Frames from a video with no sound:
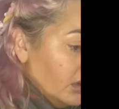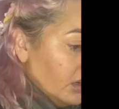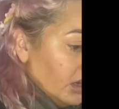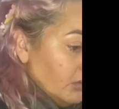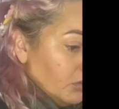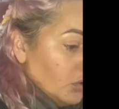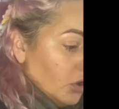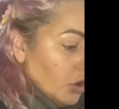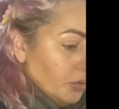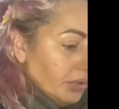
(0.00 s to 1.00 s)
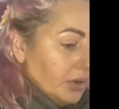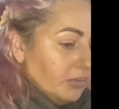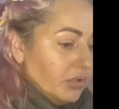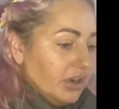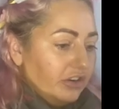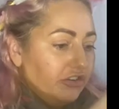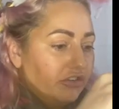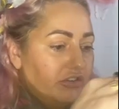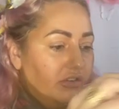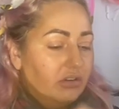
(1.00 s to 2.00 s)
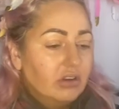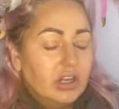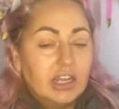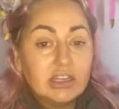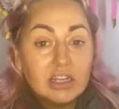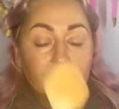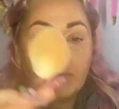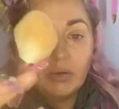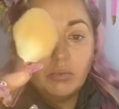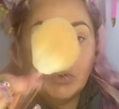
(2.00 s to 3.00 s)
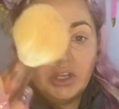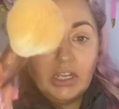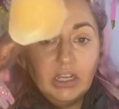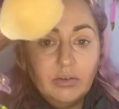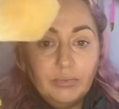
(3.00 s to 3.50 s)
a more open brush, like this big boy here.